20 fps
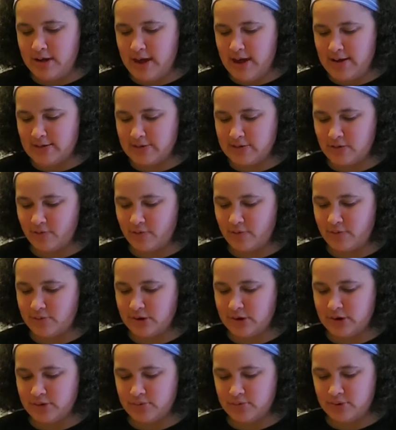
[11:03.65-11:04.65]
Kassir from
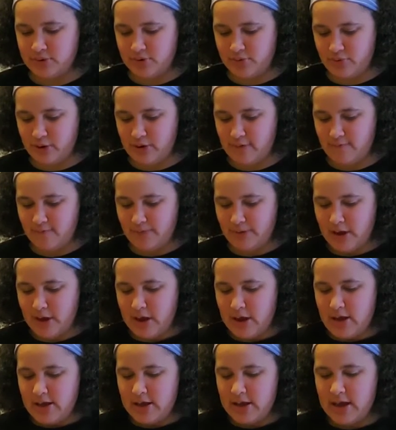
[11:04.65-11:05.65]
Tales from the Crypt.
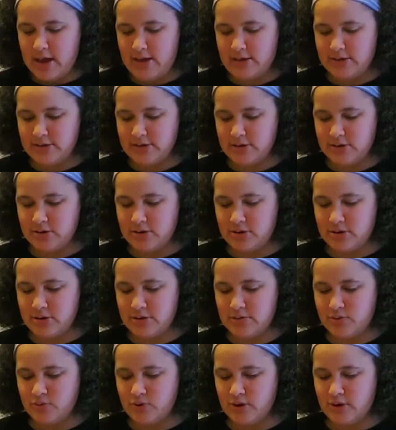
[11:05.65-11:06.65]
Kassir
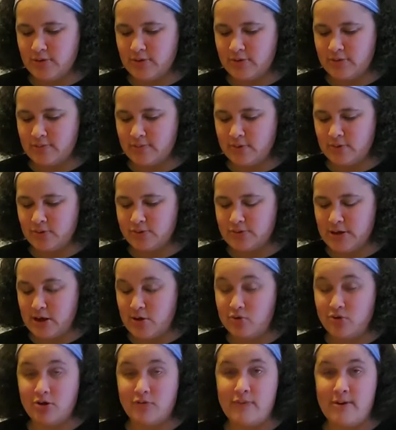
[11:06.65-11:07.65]
is one of the most, I
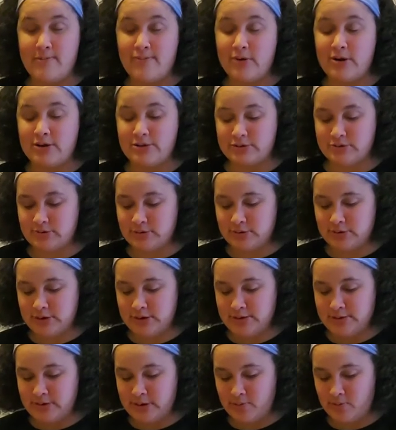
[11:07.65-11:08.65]
don't know if I'm pronouncing his
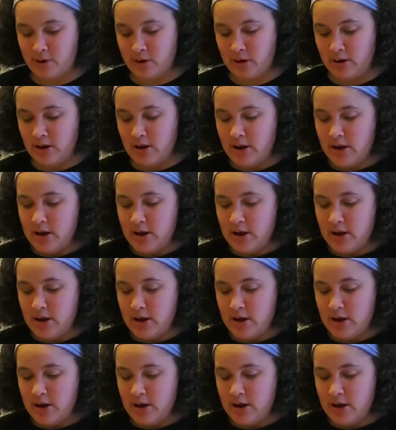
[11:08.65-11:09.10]
last name right,